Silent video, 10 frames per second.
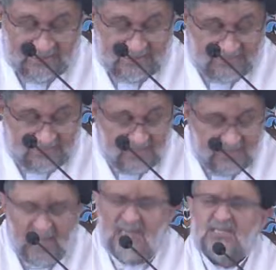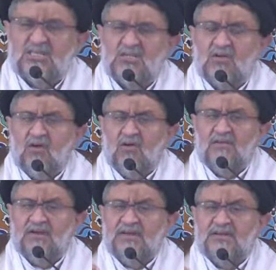the husk of a
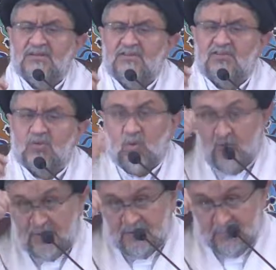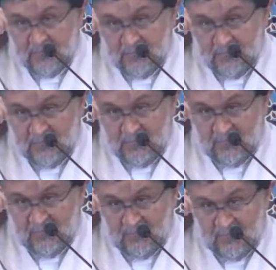date stone.
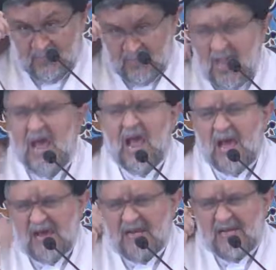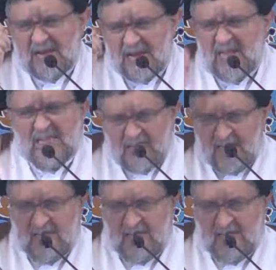They are nothing.